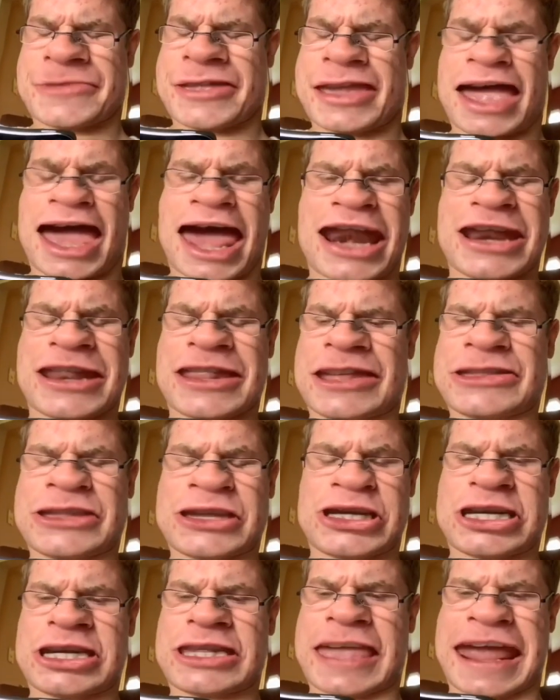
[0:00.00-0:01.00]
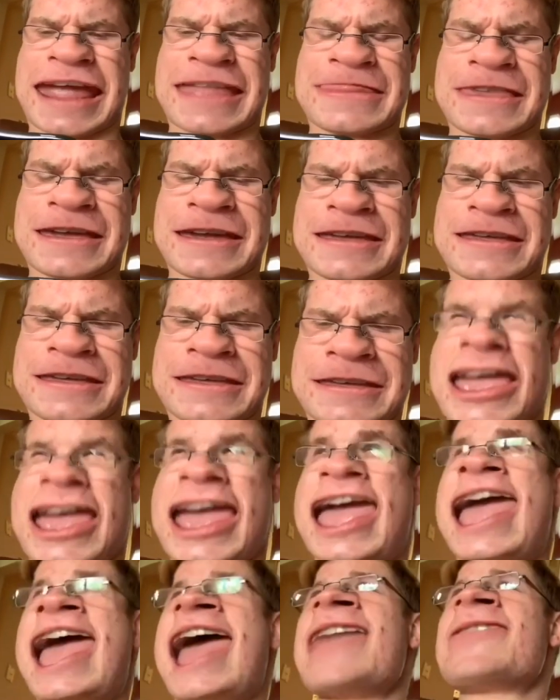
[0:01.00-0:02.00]
I don't understand.
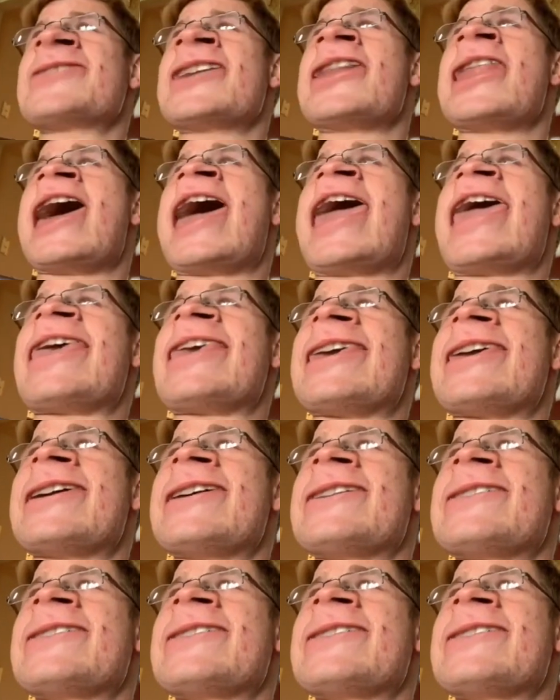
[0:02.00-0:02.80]
Anthony!